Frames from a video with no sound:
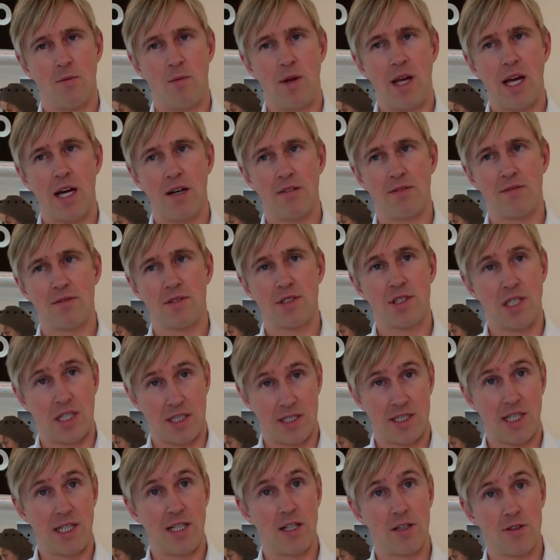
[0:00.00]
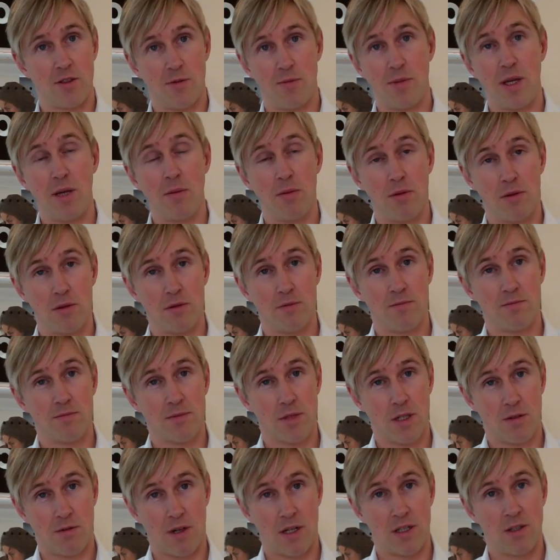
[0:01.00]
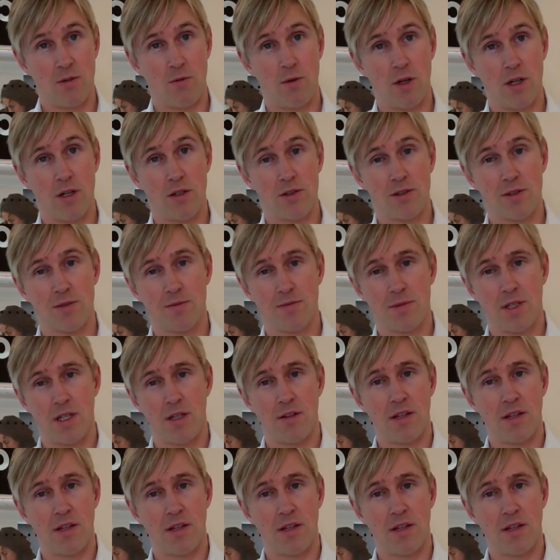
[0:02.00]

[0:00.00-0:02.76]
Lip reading: We have 1,600 people around the world.